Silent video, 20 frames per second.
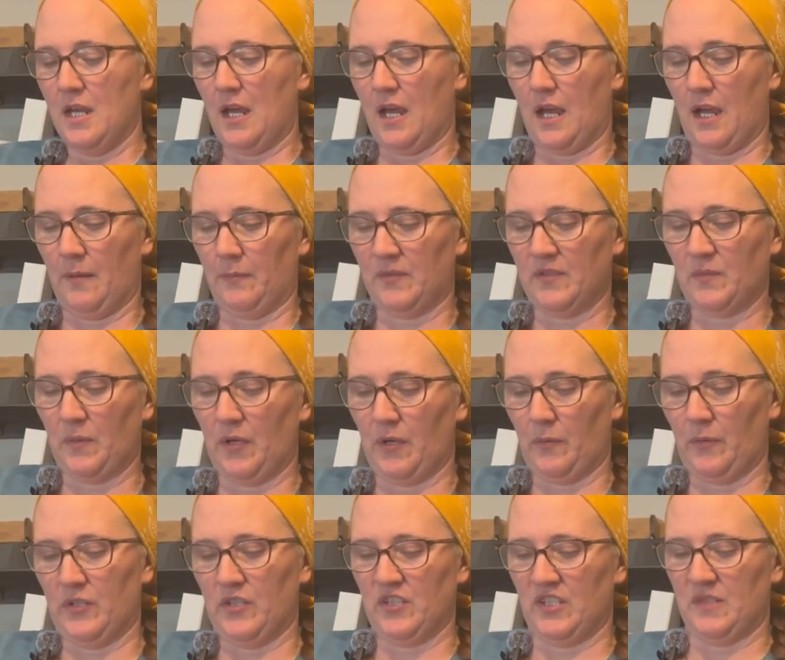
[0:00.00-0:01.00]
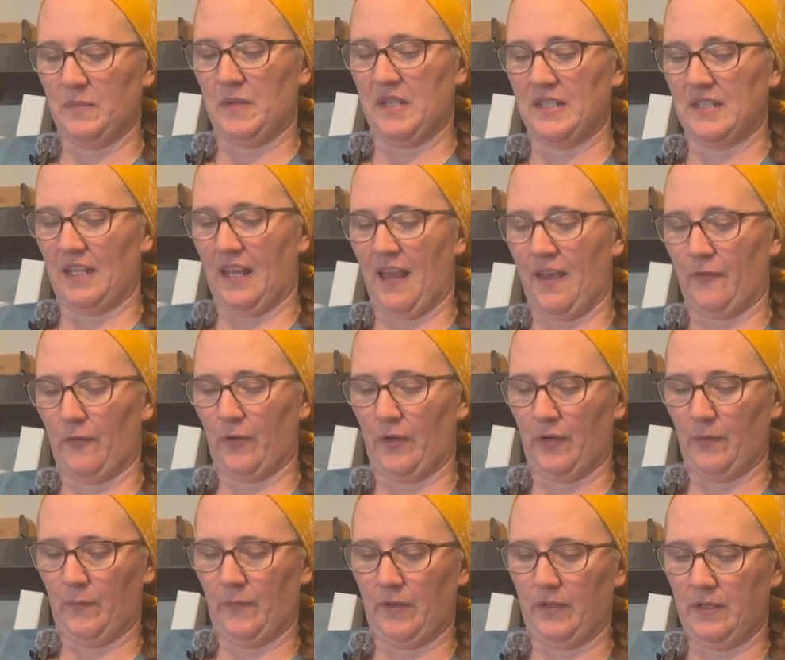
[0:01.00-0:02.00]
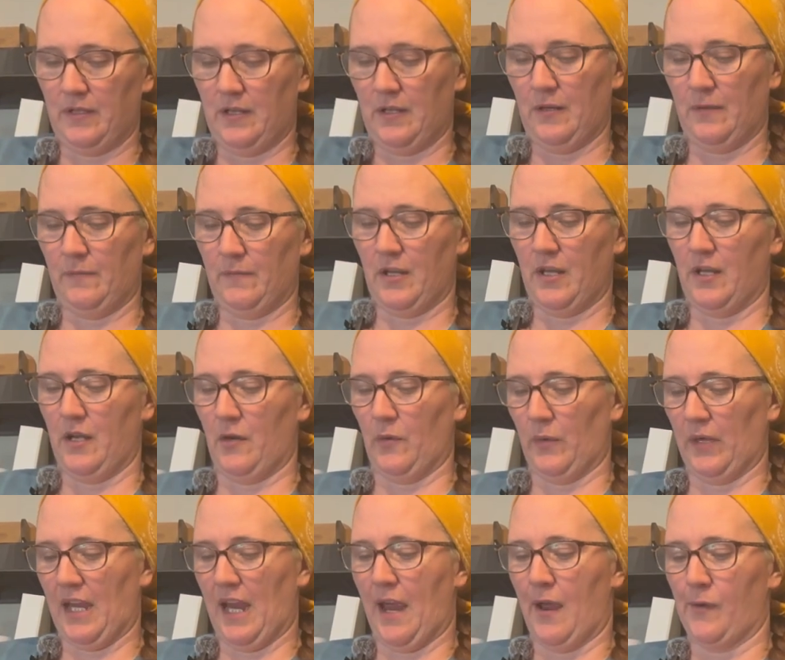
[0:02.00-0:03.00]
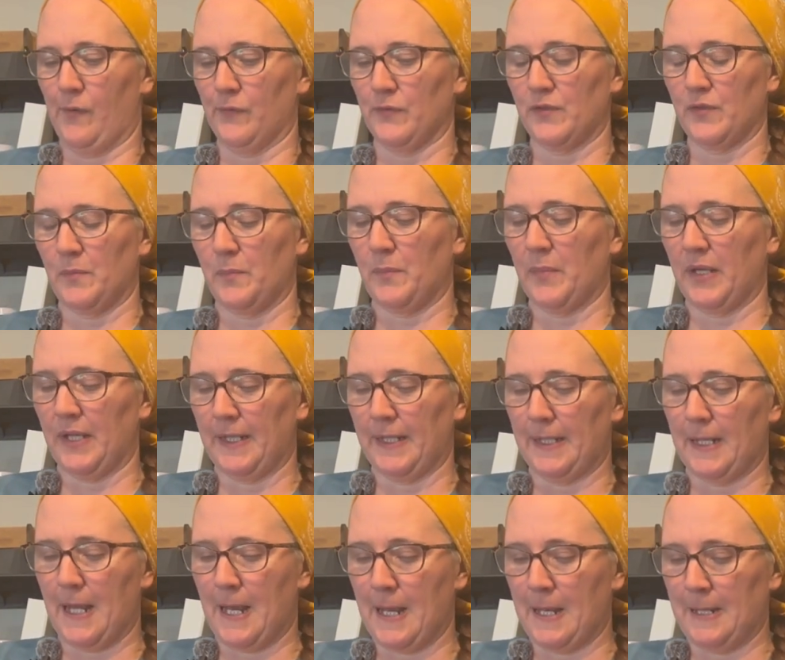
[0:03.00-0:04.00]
because we don't want to just be slathering up with unknown cows. But